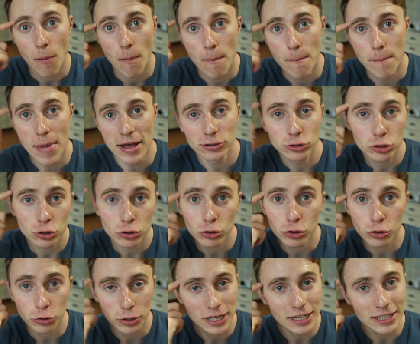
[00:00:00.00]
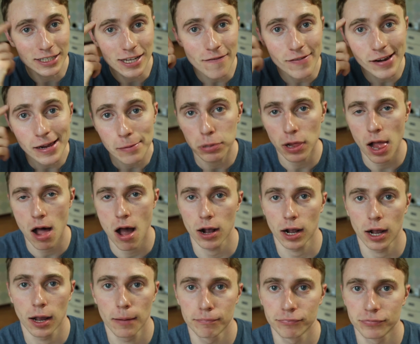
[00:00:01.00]
mental creativity
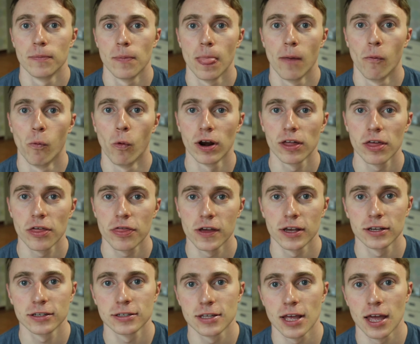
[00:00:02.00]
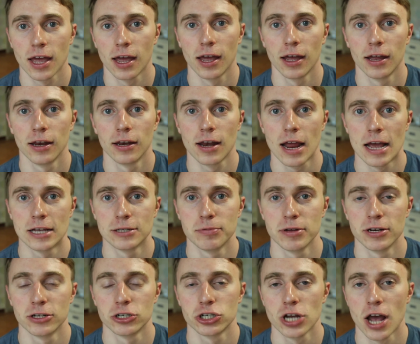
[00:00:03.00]
block. One of the things that has
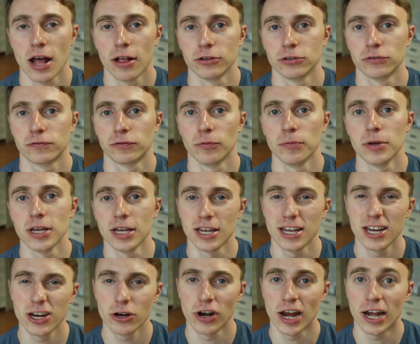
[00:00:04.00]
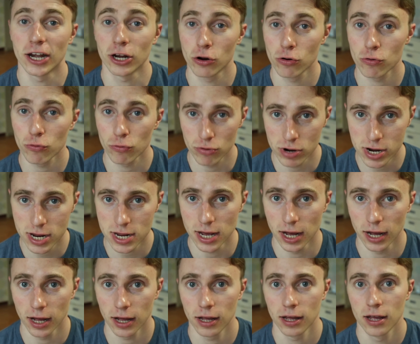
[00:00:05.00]
been a challenge for me here in
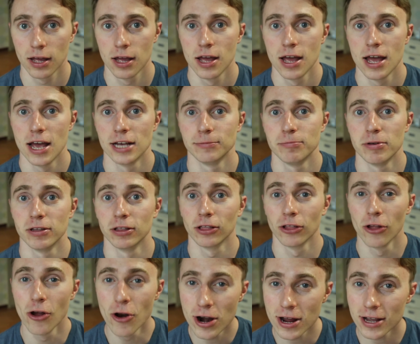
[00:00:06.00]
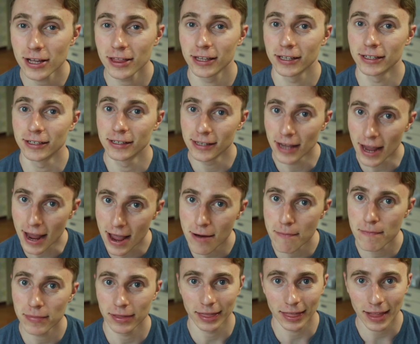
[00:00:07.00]
Korea has been learning the
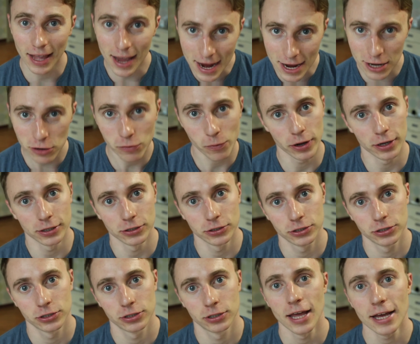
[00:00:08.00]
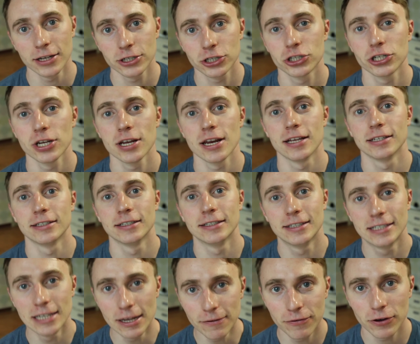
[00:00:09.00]
damn language. That shit is
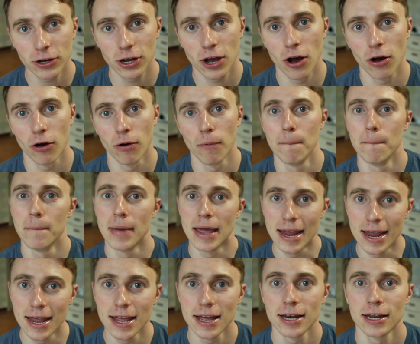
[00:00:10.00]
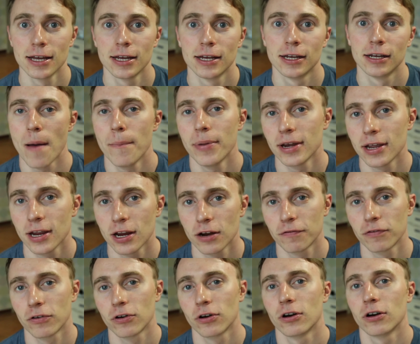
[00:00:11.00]
difficult, man. I've been here
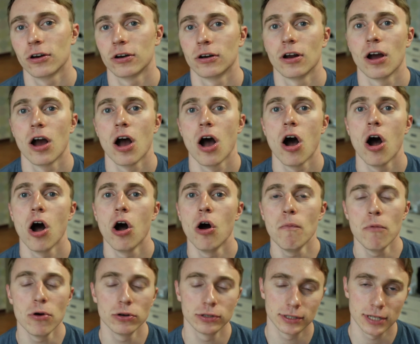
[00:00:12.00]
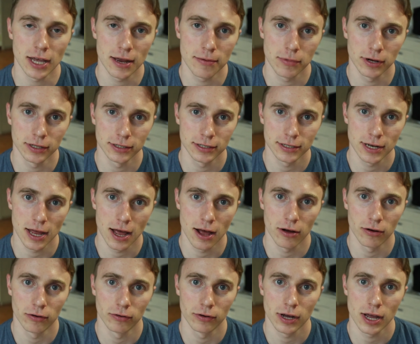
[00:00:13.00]
for almost 10 months
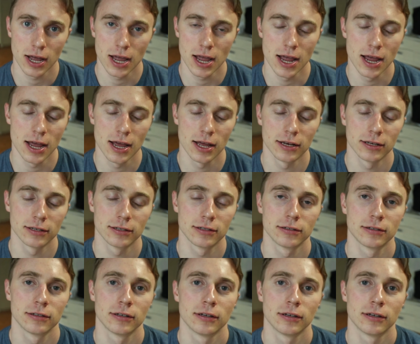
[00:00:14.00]
now, and